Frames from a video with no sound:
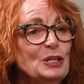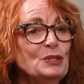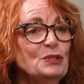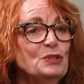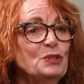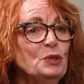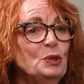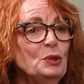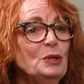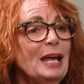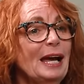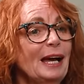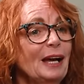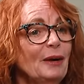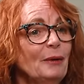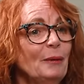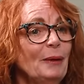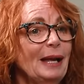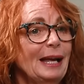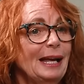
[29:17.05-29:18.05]
to
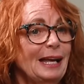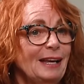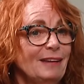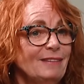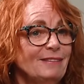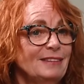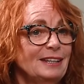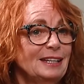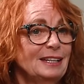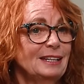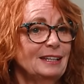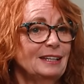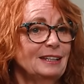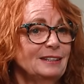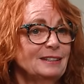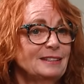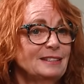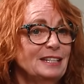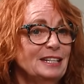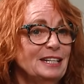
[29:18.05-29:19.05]
now have a
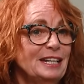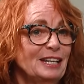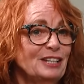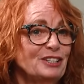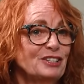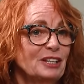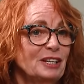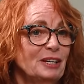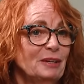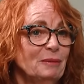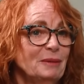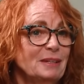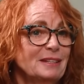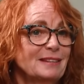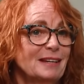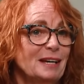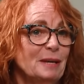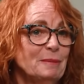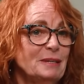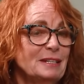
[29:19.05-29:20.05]
teenager with
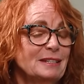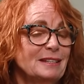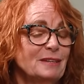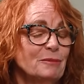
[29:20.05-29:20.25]
diabetes.